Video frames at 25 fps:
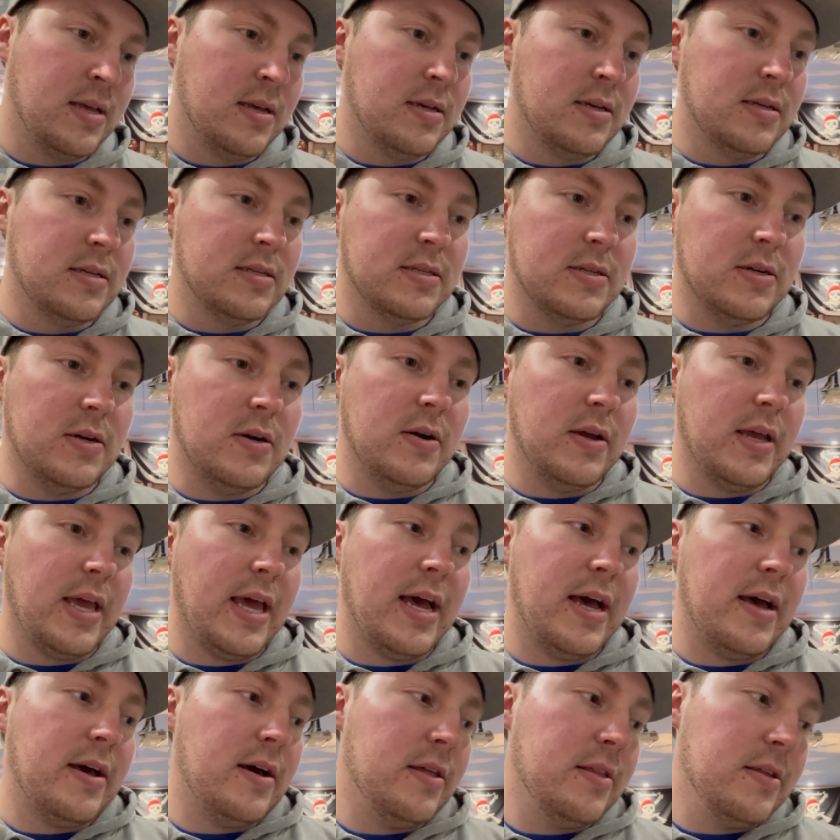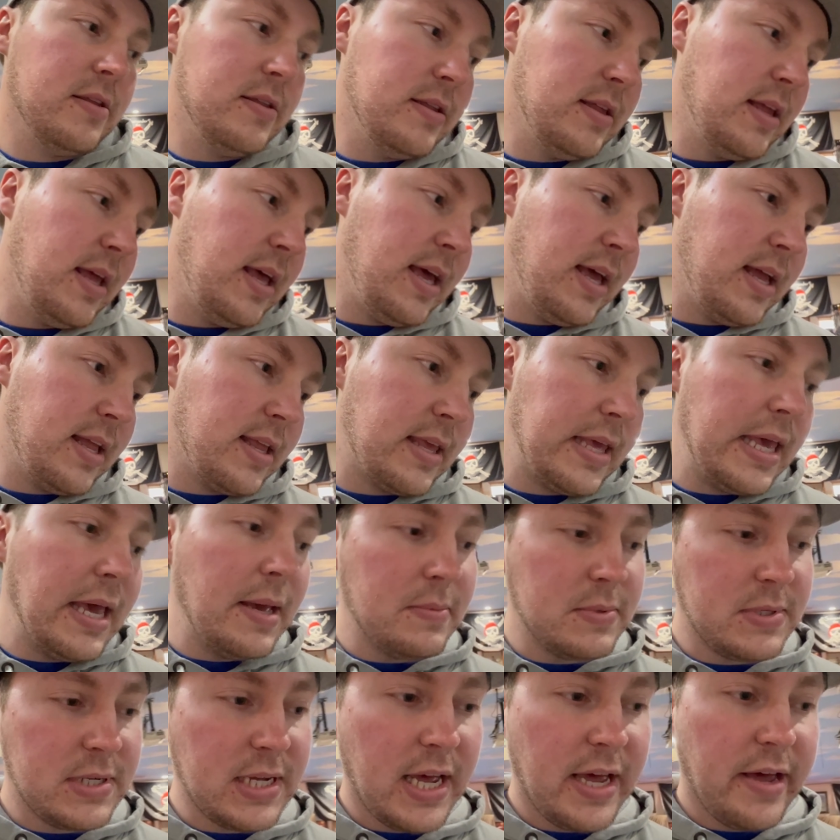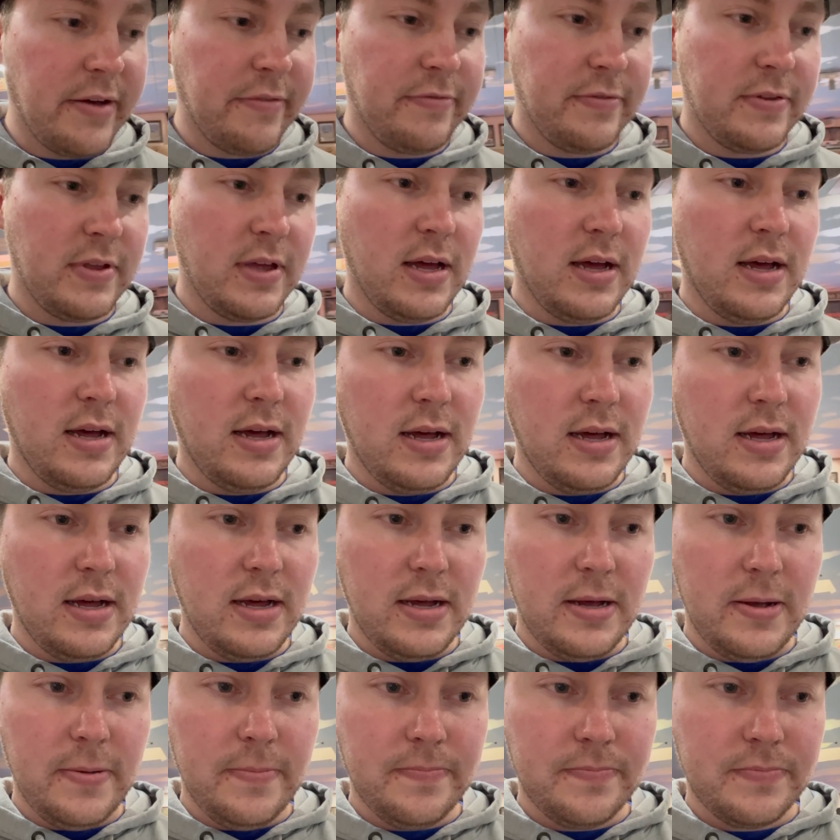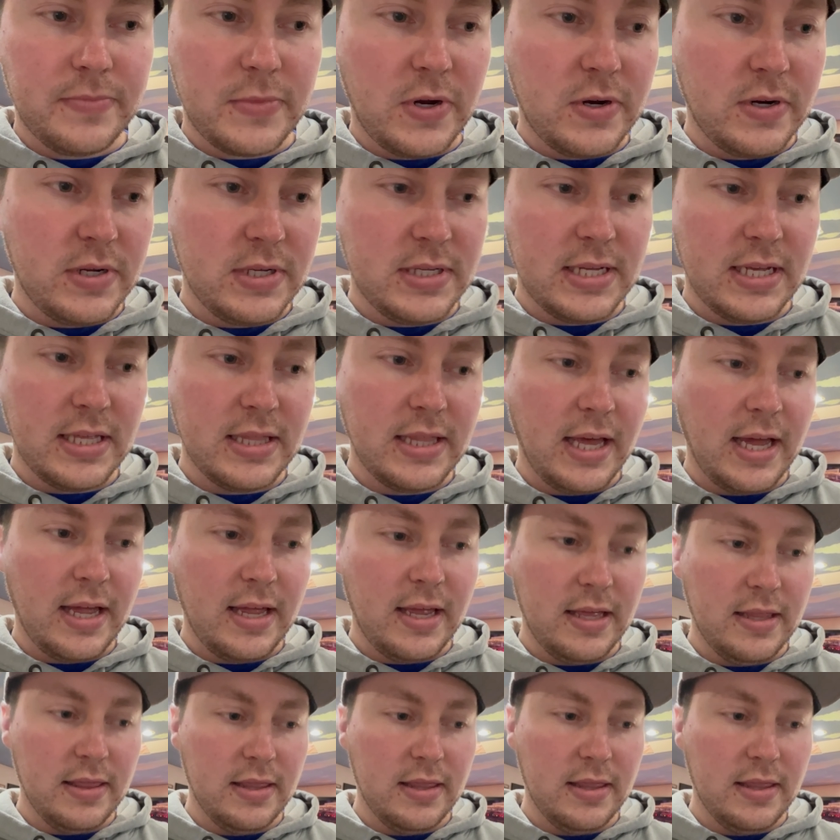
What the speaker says: So yeah, other than that, camshaft, already said that, and